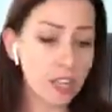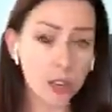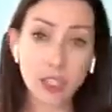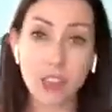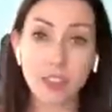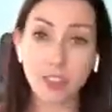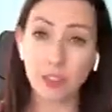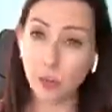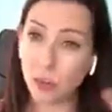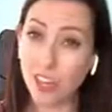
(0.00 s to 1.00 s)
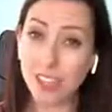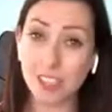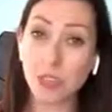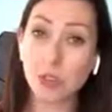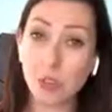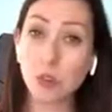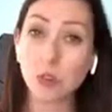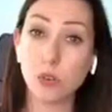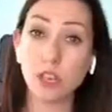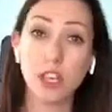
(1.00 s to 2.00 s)
And I was like, all that stuff's
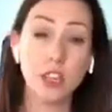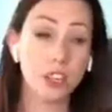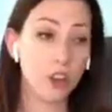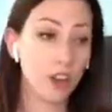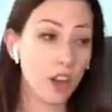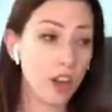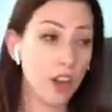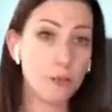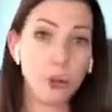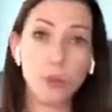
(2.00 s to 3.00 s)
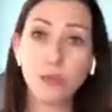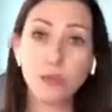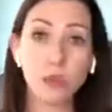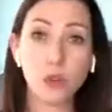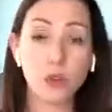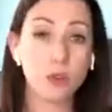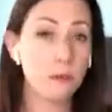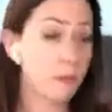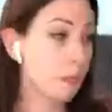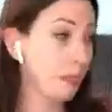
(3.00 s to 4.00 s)
cool. You know, I am all for
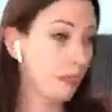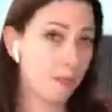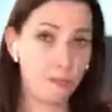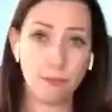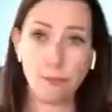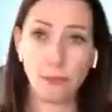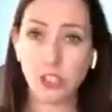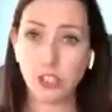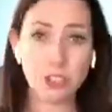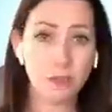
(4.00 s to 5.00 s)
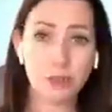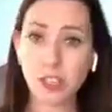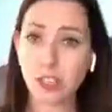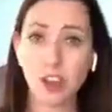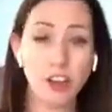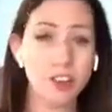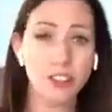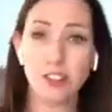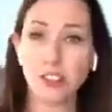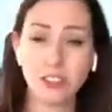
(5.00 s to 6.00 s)
mansions and fast cars
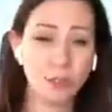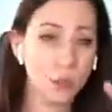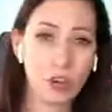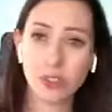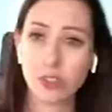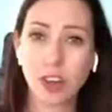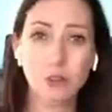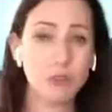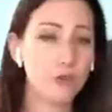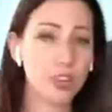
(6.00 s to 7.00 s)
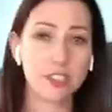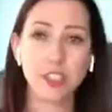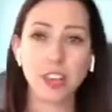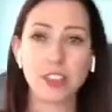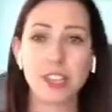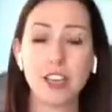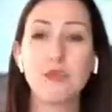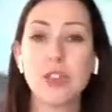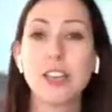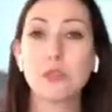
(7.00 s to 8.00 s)
and world travel first class
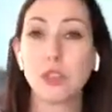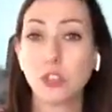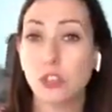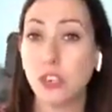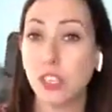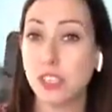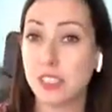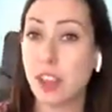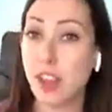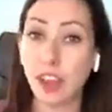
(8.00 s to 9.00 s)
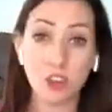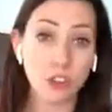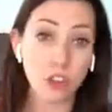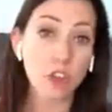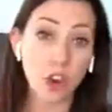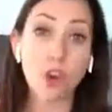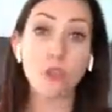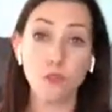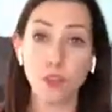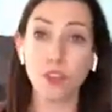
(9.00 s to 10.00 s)
if that's what you truly desire. Go
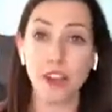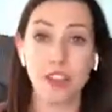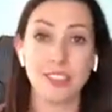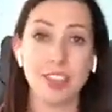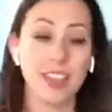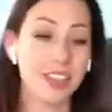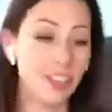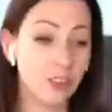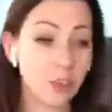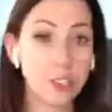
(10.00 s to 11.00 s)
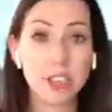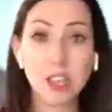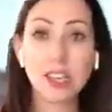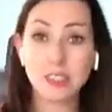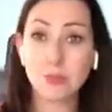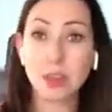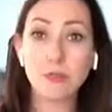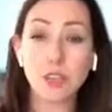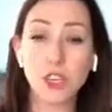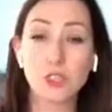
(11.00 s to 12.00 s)
for it. Like, your desires are
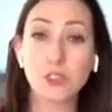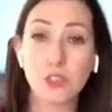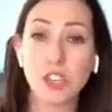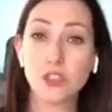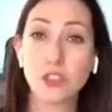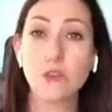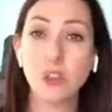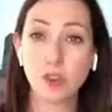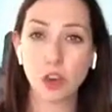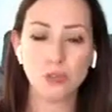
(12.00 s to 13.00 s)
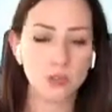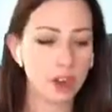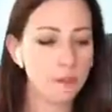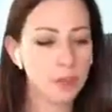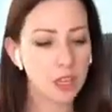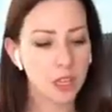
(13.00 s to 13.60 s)
meant for you, so if they're true for you, go for it.